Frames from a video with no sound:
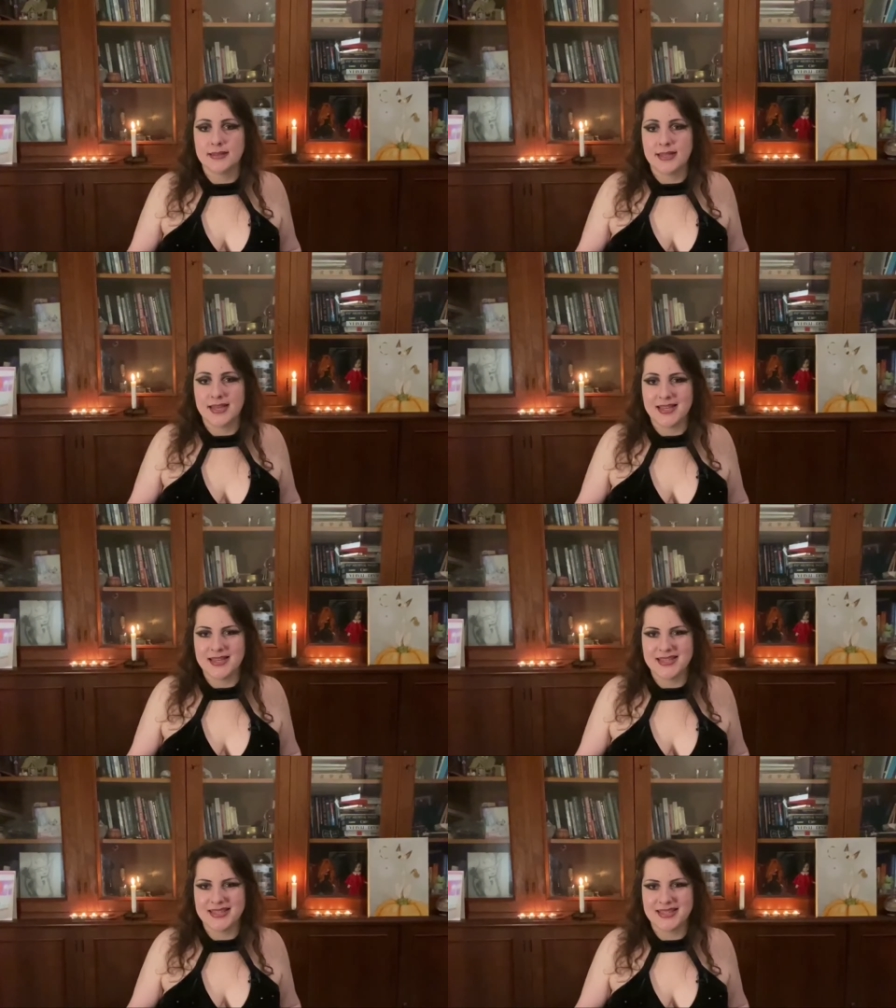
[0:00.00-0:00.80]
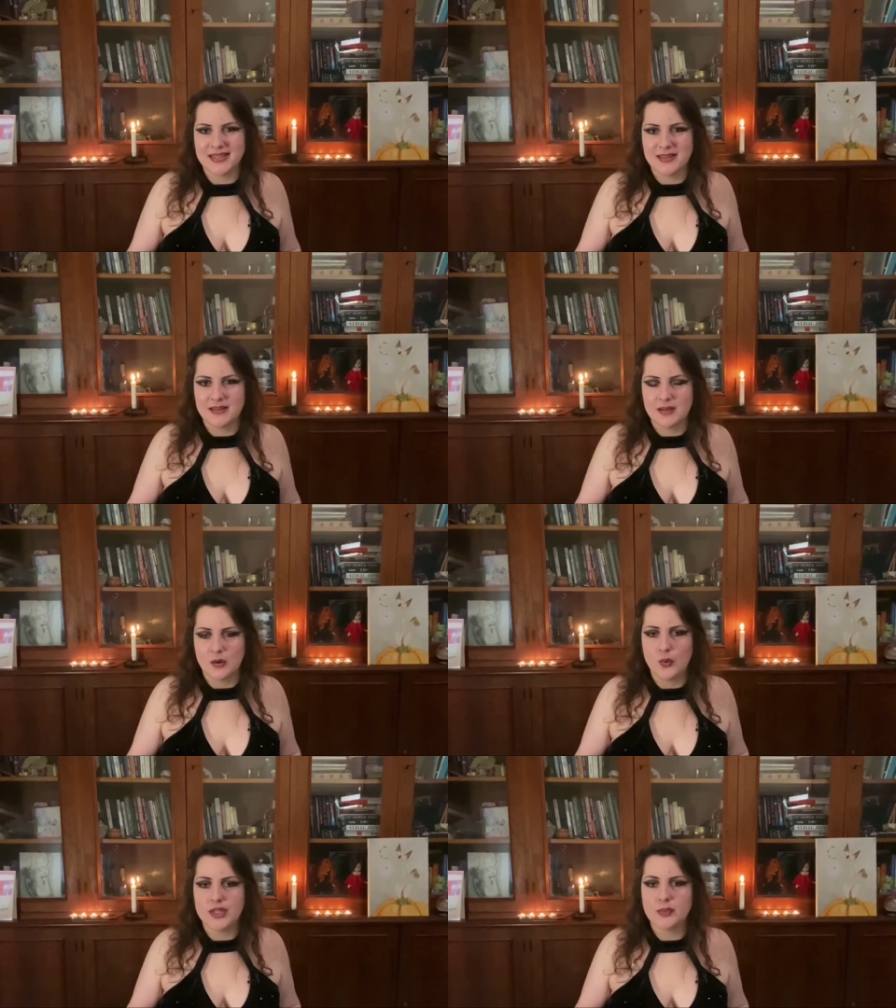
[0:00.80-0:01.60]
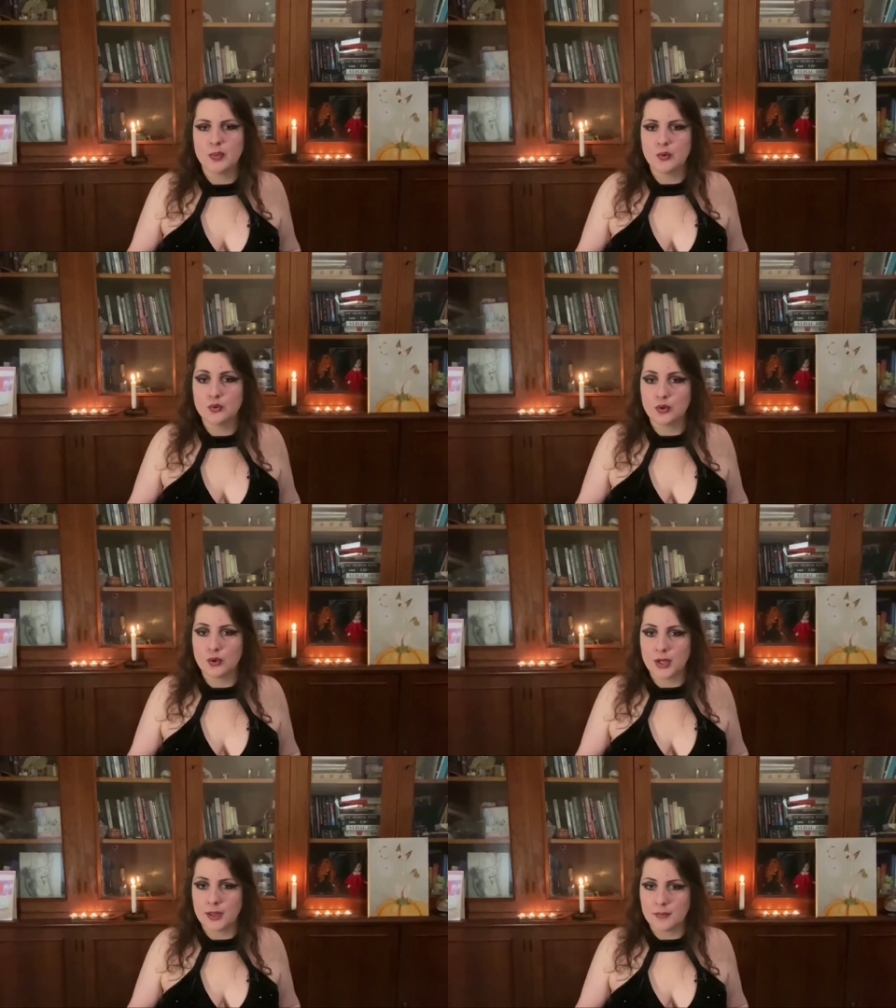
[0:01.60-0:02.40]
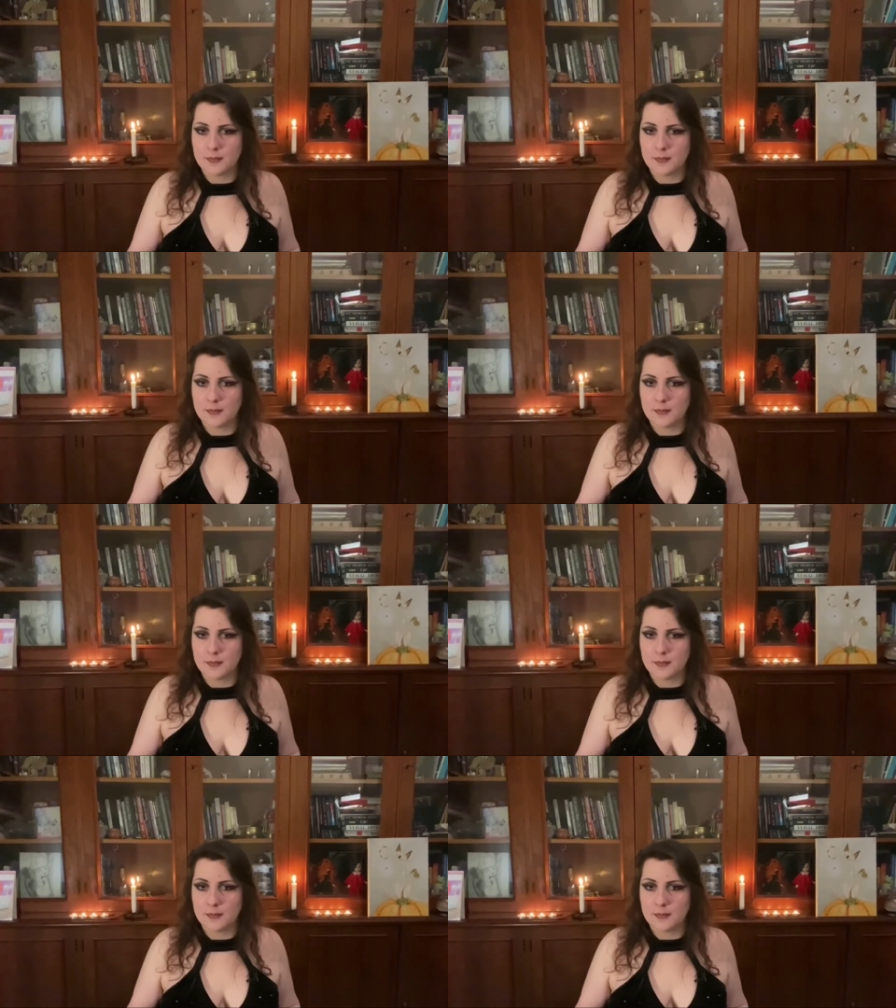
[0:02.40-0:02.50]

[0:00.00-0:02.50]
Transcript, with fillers: days with Plutone.